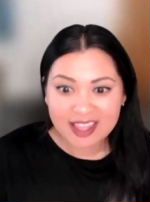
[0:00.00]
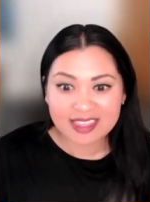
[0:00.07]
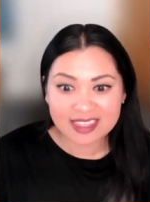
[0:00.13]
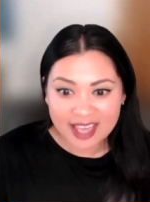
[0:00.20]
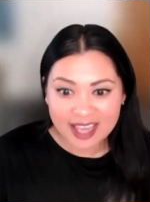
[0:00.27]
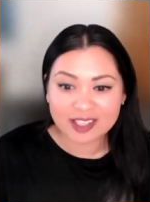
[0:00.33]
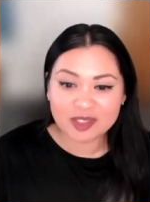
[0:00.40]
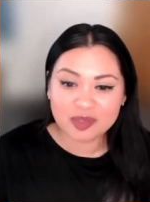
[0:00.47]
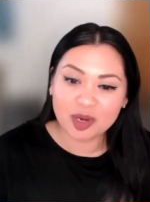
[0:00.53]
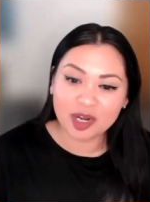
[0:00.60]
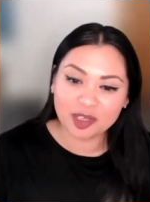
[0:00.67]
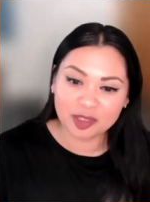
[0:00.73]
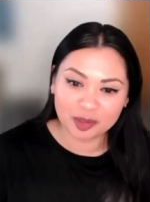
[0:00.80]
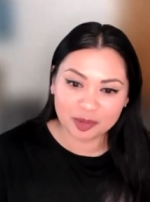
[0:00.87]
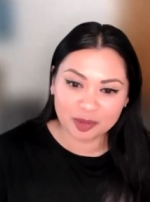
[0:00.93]
that is where
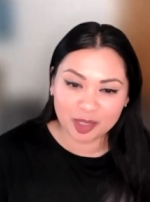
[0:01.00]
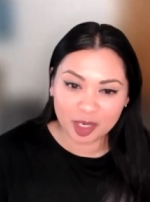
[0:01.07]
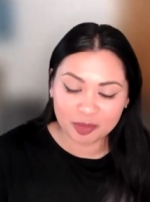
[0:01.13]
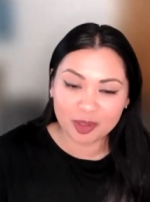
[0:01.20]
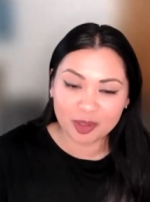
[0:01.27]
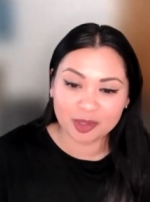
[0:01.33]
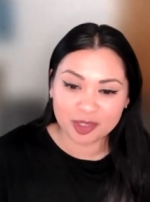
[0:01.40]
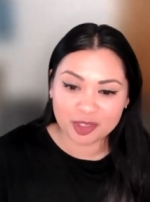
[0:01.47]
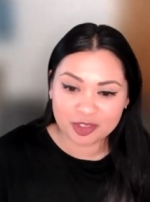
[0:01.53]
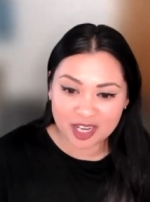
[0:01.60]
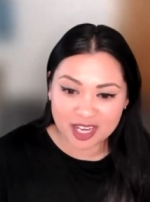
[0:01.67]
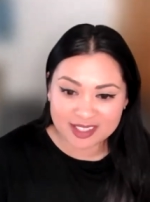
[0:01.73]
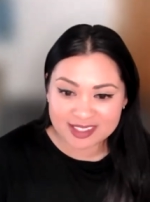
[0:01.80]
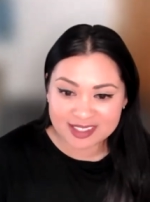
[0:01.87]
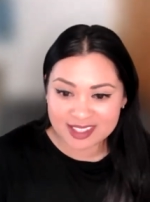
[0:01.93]
you eroded
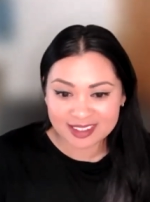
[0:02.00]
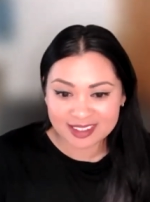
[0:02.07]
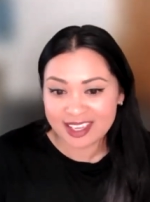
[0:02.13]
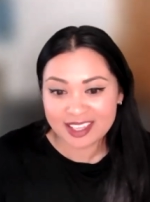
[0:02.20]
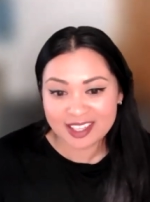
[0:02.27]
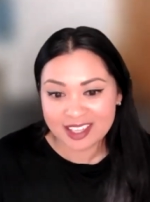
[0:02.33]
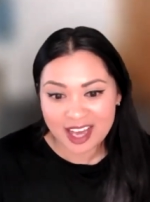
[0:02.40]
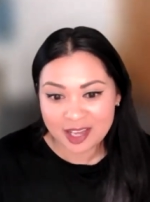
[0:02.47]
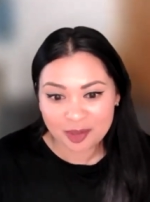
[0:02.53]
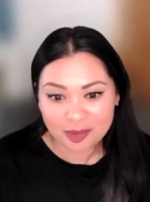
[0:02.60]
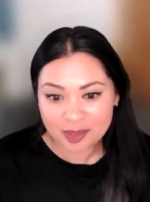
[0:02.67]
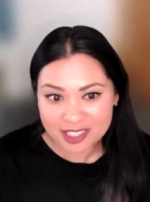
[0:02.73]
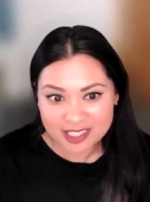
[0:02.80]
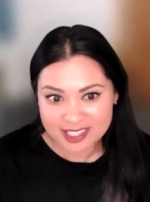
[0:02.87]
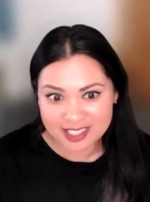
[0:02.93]
trust. And like, I don't
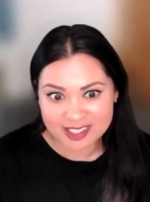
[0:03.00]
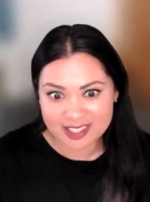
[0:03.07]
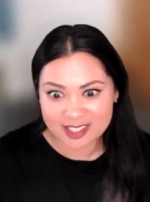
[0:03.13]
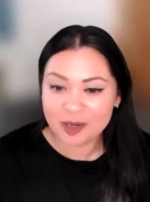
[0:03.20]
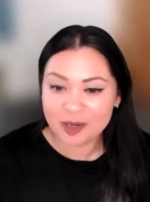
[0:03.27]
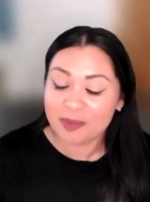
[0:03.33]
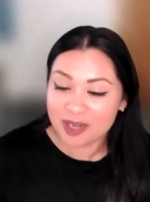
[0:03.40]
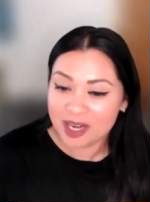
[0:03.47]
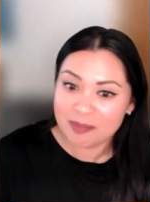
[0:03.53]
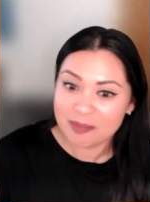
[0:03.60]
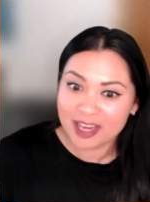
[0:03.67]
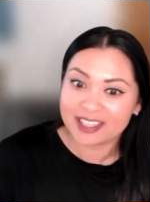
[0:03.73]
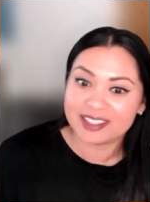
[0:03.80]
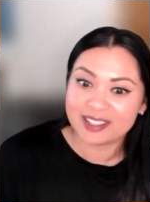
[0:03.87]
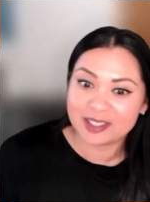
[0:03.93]
need a tuxedo, but I
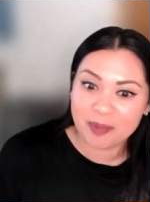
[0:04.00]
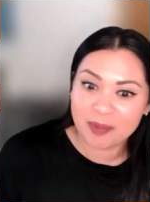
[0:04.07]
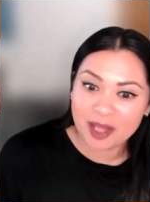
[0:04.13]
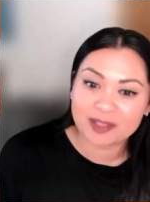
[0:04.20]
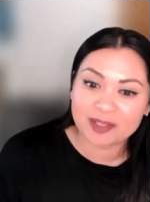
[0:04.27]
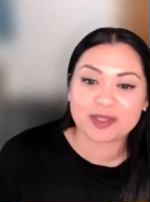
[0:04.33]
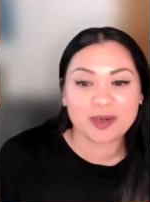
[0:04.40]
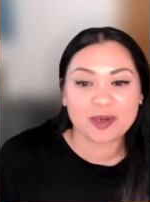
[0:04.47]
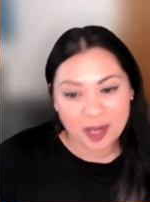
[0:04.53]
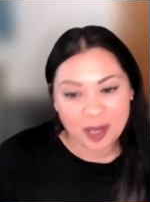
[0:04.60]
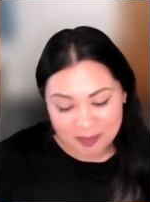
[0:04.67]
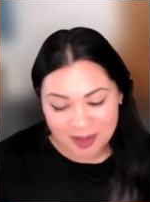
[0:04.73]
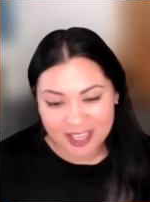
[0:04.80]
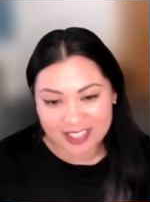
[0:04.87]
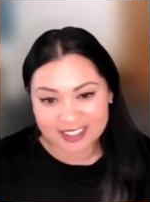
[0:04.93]
might need a belt, or I
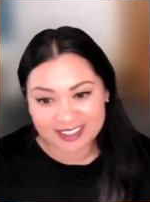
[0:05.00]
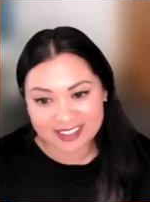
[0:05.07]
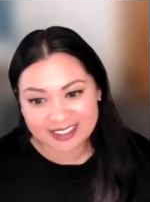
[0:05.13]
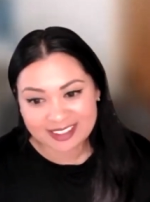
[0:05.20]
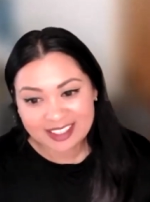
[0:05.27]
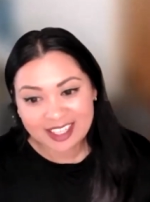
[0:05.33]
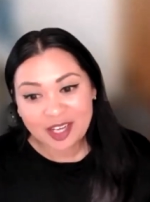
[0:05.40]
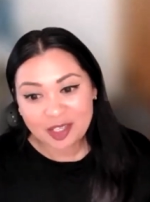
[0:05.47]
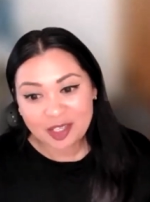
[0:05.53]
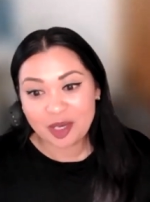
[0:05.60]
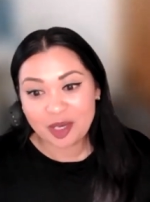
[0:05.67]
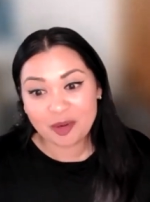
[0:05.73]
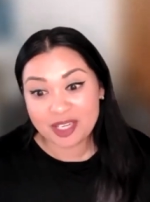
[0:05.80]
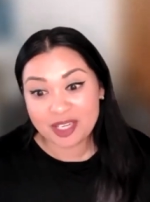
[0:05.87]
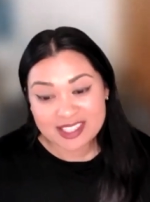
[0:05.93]
might need, an
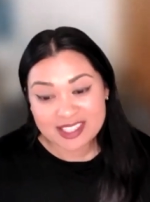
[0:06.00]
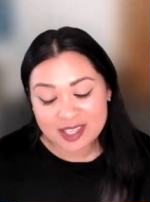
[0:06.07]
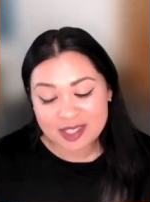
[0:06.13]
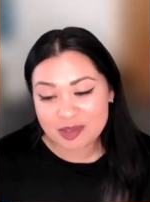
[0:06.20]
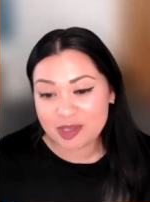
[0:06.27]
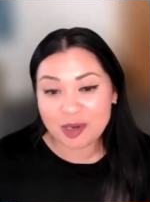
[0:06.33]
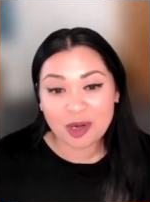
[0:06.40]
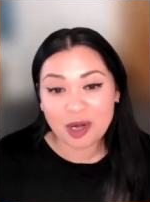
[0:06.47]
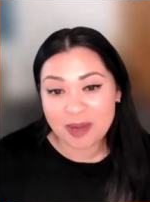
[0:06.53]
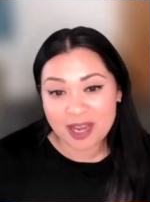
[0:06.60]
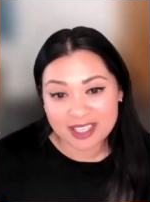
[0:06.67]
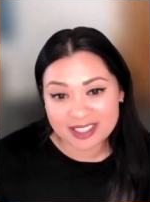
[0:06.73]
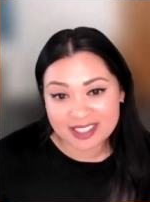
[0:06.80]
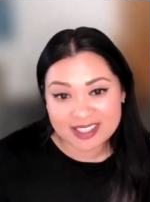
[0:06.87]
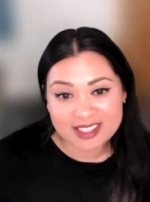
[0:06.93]
accessory, or I
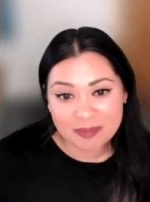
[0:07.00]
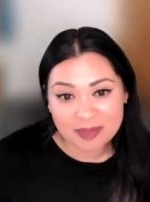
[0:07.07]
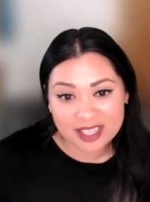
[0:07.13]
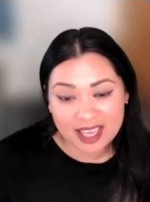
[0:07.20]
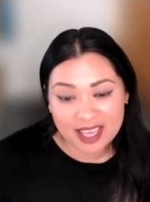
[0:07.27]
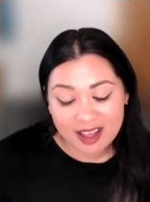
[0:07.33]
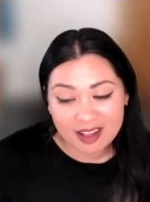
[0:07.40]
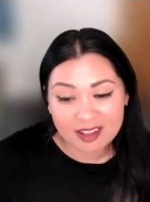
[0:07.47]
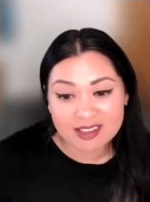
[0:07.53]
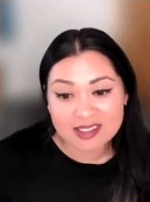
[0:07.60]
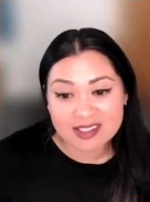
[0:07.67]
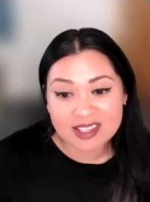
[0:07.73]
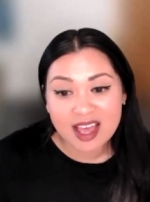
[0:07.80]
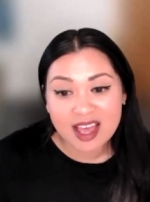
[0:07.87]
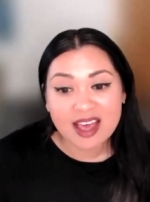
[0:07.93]
might need something else.
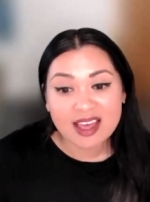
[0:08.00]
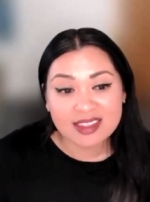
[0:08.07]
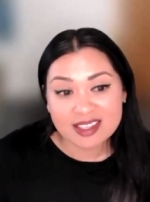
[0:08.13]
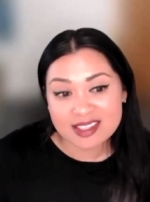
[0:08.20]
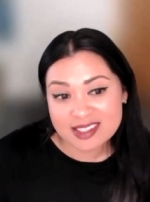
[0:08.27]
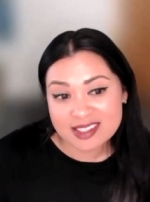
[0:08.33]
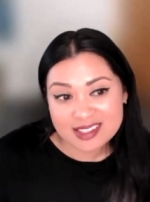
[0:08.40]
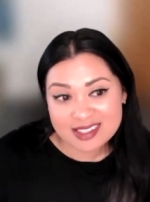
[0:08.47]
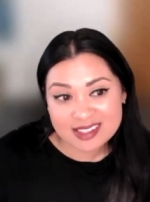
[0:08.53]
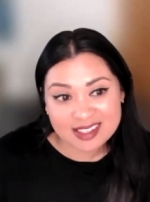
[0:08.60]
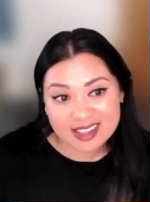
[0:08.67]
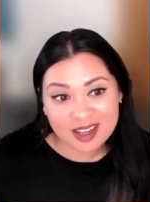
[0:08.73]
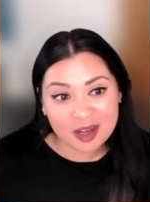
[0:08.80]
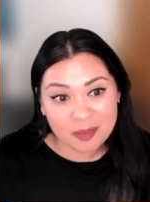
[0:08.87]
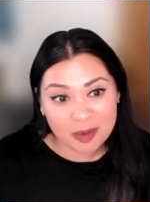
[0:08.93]
This is
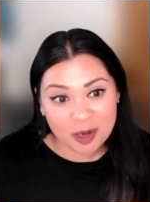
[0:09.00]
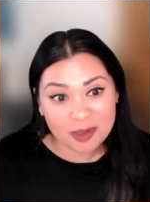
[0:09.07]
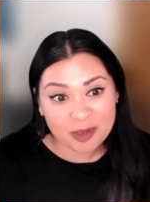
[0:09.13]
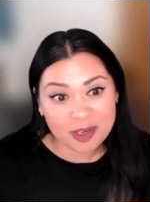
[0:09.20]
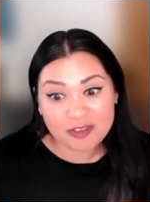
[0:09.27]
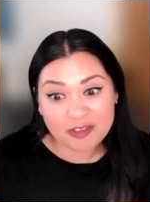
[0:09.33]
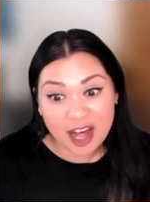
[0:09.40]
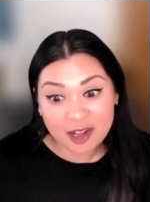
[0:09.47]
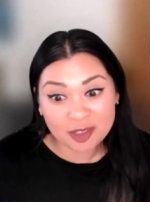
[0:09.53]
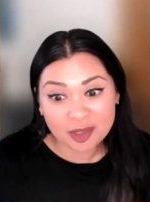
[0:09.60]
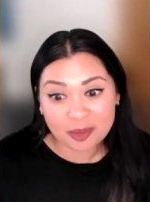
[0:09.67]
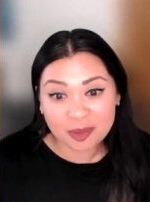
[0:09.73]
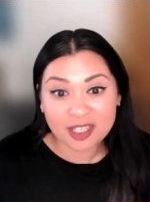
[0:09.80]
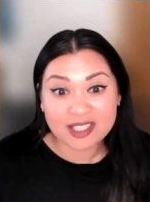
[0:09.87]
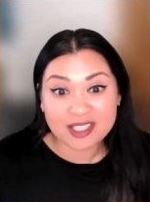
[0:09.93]
a moment of
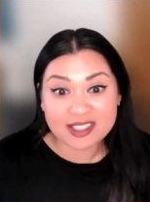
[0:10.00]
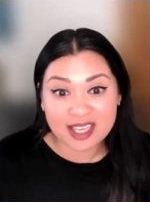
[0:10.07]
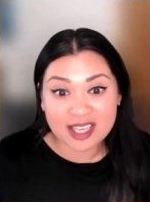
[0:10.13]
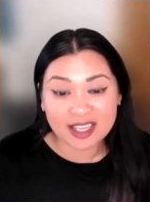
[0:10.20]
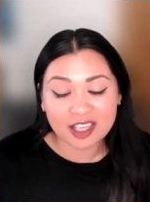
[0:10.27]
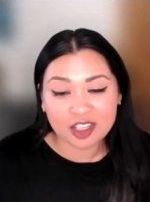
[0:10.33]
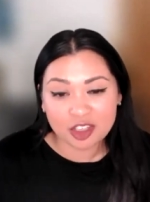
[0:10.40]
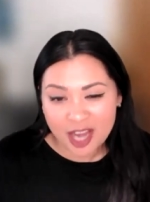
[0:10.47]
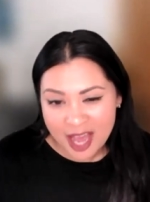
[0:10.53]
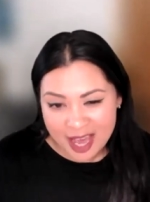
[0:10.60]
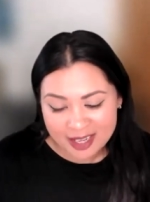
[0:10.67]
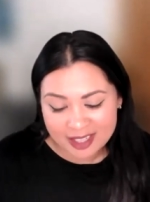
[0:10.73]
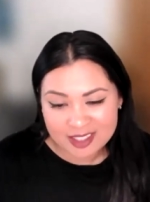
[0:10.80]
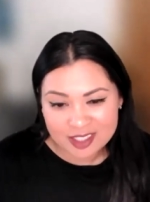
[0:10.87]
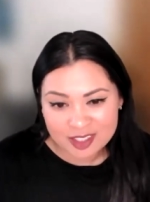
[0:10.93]
value where it's like you're
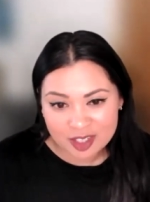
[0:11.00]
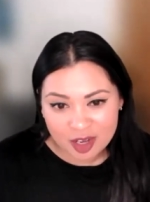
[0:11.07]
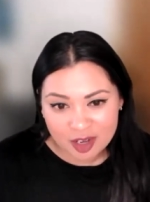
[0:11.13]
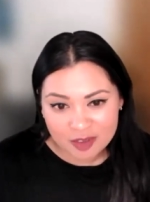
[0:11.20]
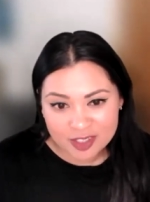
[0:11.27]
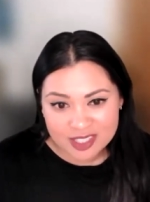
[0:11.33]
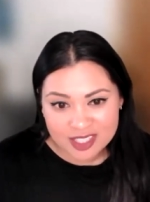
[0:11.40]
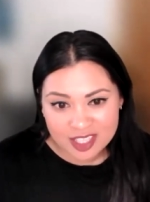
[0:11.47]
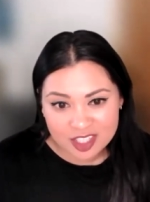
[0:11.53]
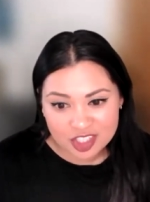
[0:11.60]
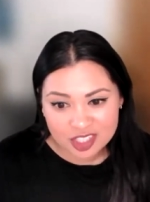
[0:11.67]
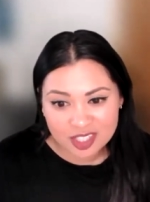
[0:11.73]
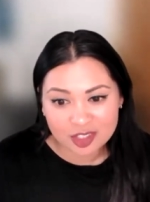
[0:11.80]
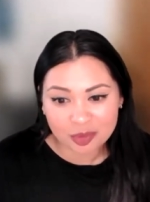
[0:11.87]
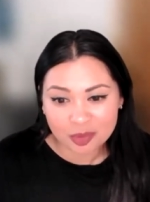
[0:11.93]
adding to the
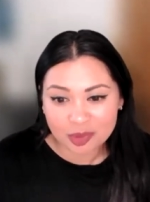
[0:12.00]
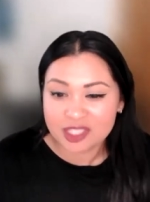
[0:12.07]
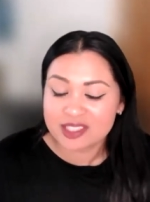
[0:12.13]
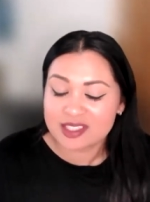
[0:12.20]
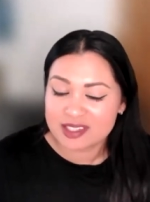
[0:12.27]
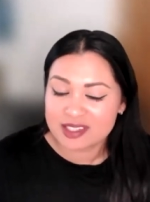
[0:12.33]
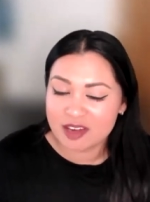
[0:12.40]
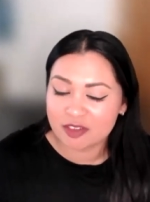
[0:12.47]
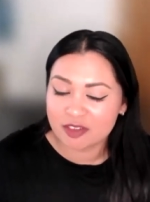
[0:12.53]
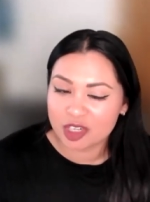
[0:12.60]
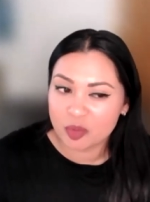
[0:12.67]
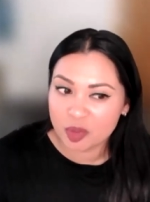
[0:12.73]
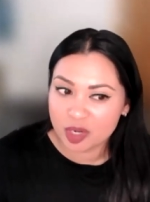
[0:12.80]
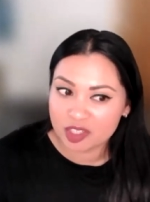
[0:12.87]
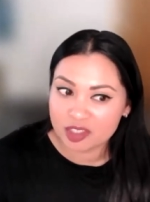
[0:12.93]
conversation and you're really
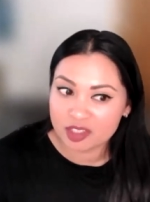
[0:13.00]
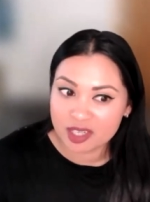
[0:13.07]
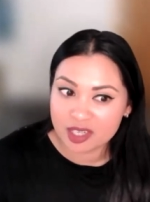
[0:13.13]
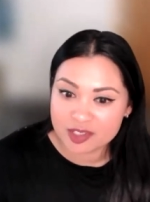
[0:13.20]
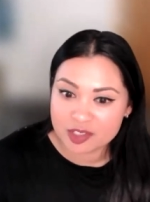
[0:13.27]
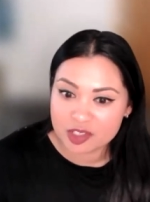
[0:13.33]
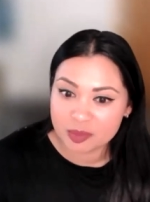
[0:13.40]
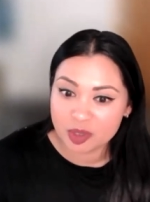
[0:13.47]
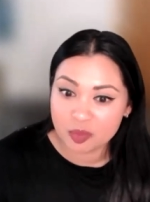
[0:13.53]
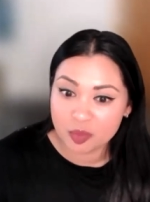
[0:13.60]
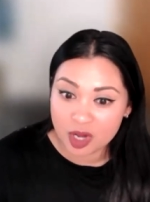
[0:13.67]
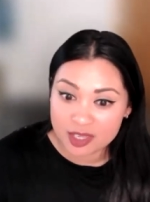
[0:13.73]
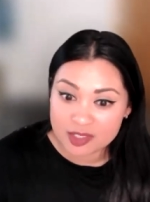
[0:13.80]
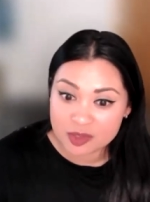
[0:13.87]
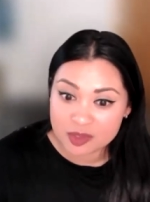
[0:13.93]
discovering what your customer
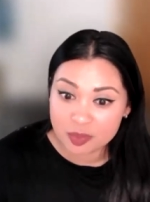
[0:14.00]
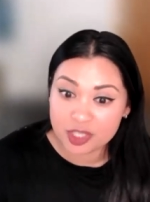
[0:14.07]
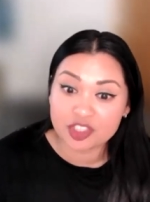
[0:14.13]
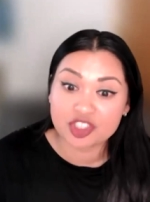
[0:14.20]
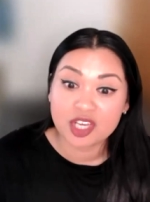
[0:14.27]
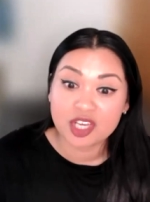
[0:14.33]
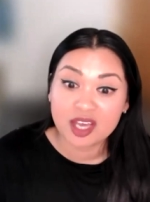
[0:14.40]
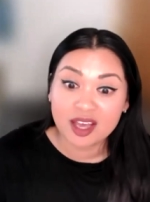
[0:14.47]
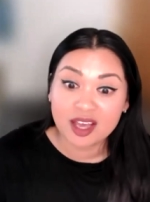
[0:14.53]
wants, which